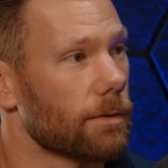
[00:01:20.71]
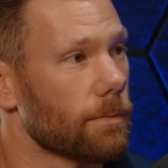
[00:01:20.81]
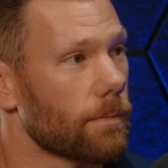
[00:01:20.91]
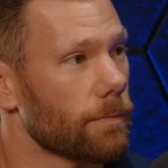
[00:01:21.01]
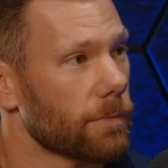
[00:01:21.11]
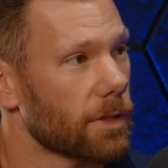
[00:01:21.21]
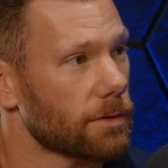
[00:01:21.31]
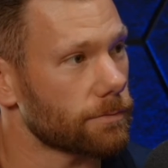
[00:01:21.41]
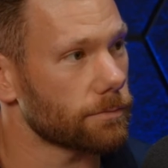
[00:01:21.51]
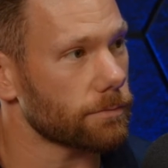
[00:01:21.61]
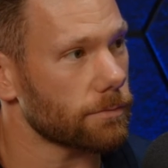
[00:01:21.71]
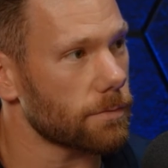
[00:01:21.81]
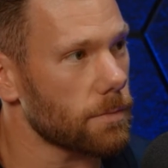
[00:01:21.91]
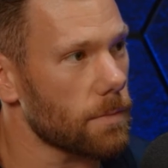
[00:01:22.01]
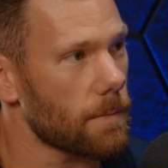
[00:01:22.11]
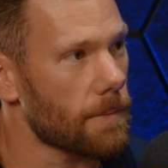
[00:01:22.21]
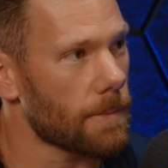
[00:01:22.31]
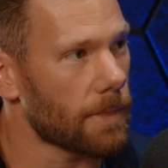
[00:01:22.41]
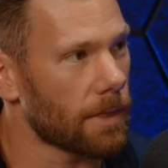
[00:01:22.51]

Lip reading: Tell me your favorite CrossFit